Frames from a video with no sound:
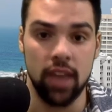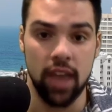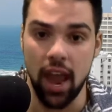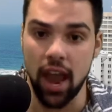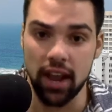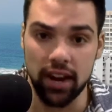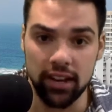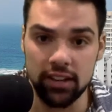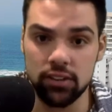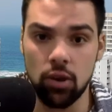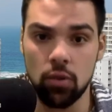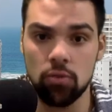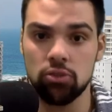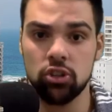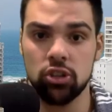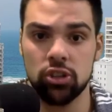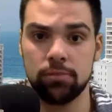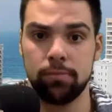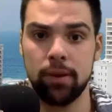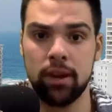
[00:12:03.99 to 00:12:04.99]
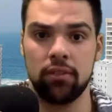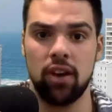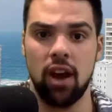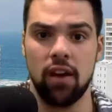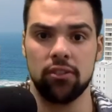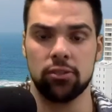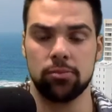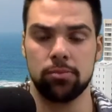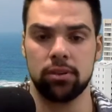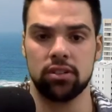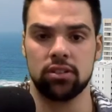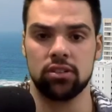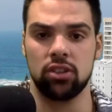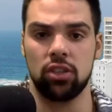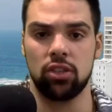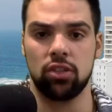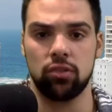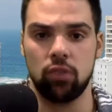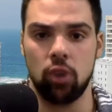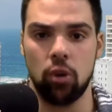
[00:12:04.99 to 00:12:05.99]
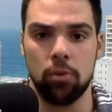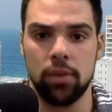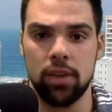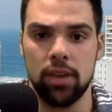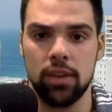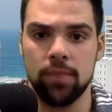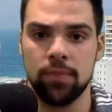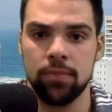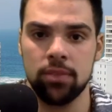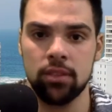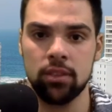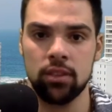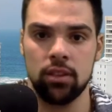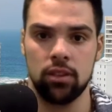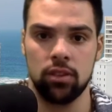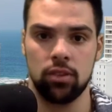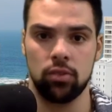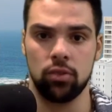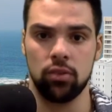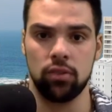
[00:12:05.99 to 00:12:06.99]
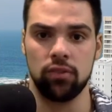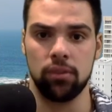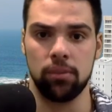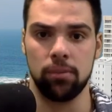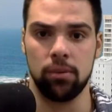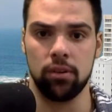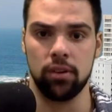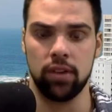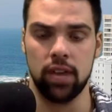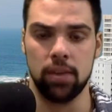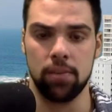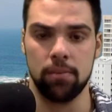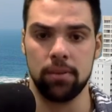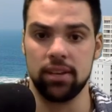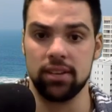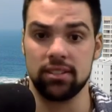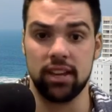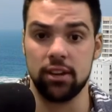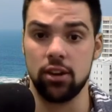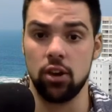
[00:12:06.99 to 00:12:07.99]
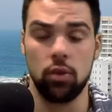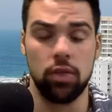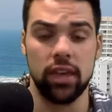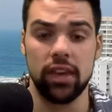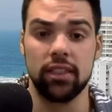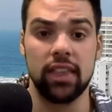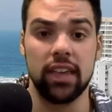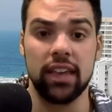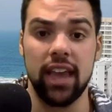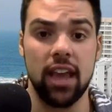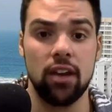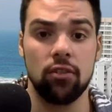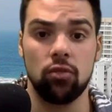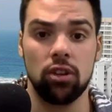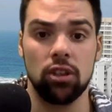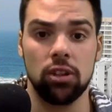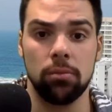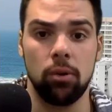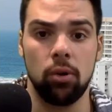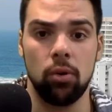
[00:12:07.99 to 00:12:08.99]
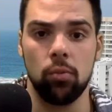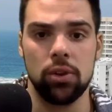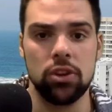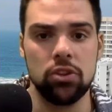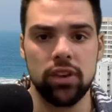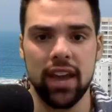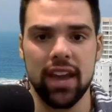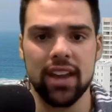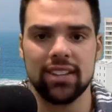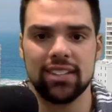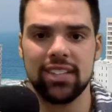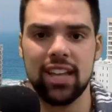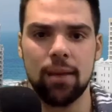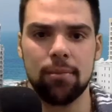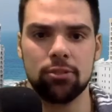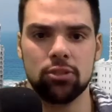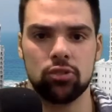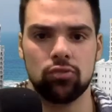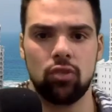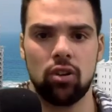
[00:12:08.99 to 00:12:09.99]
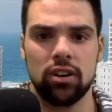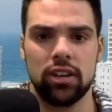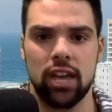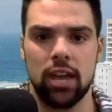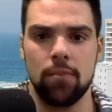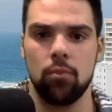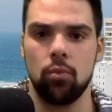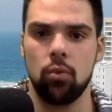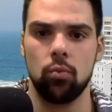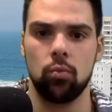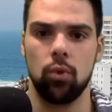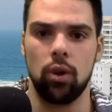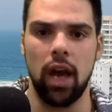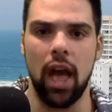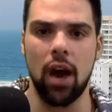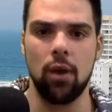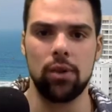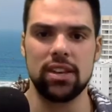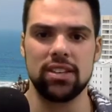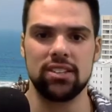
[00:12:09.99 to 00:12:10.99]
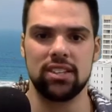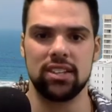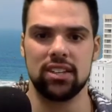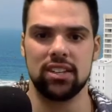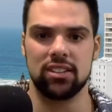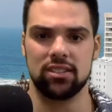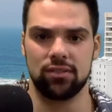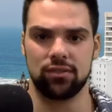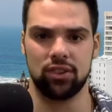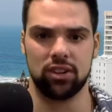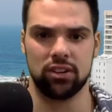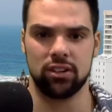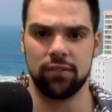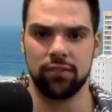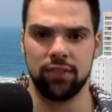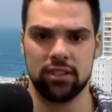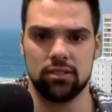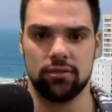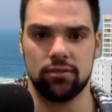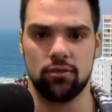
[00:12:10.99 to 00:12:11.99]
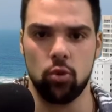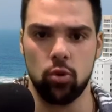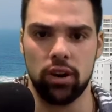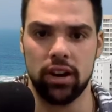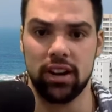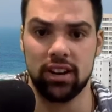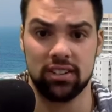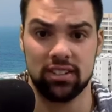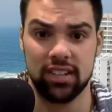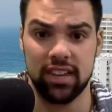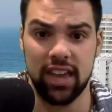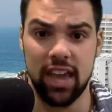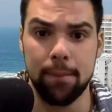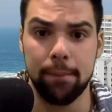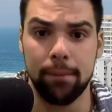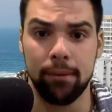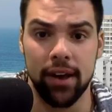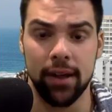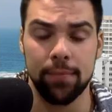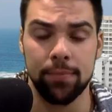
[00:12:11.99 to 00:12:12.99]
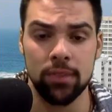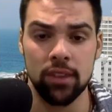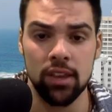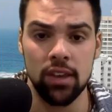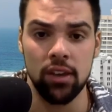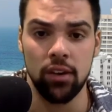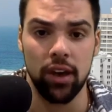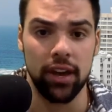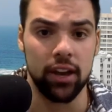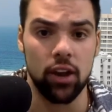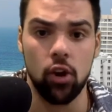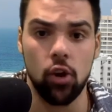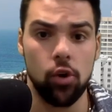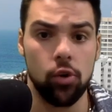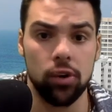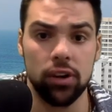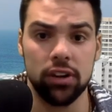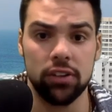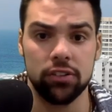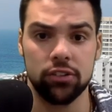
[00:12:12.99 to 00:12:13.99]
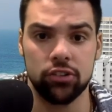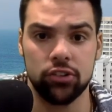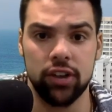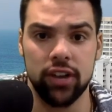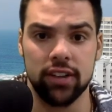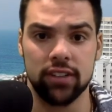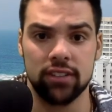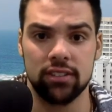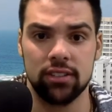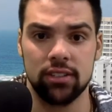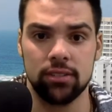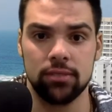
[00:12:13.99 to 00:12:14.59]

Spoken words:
And I don't trust Ben Roethlisberger to throw me through a football game because I know they can't run the ball. When you can't establish a run game, how easy it is for a defensive coordinator to game plan, like I already addressed.